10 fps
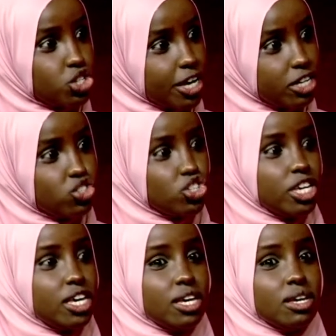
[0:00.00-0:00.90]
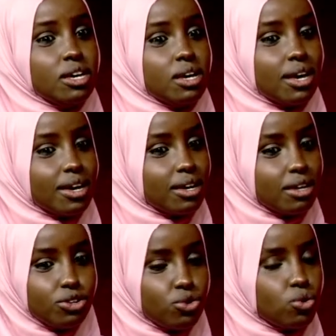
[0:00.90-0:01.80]
changing
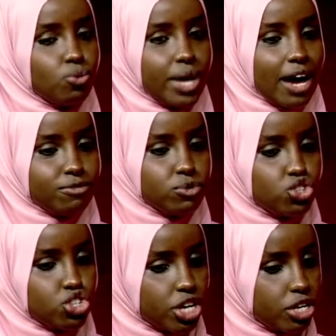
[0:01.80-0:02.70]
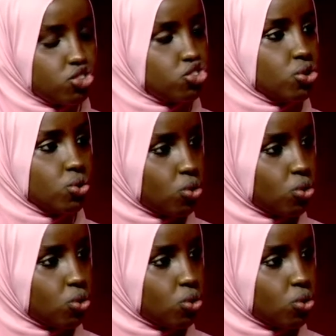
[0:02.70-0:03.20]
and you know we have to change your